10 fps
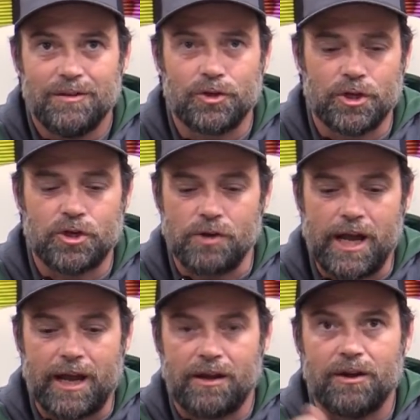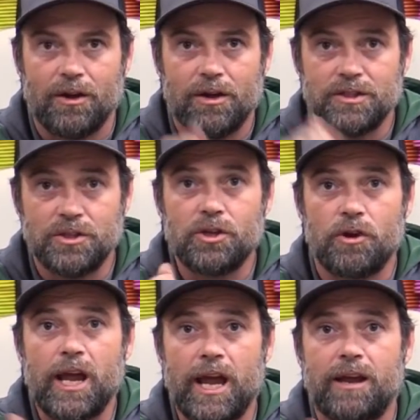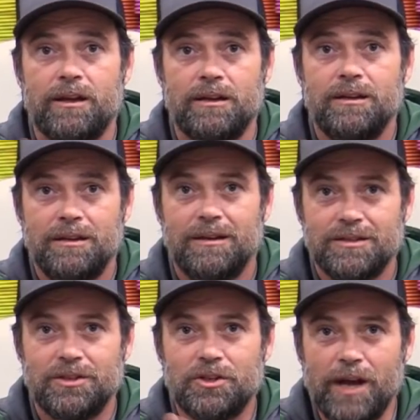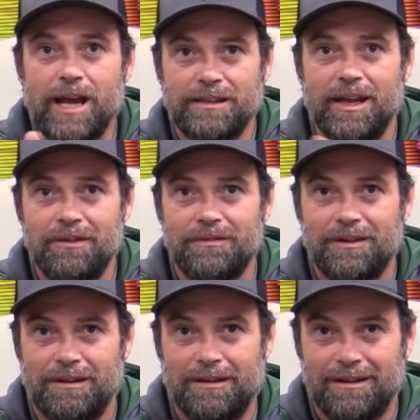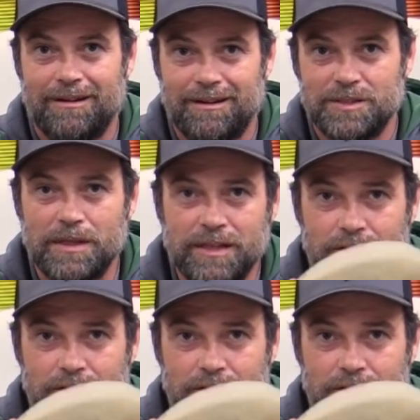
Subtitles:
They're going to crack. It's going to crack. It's going to crack, Dave. It smells like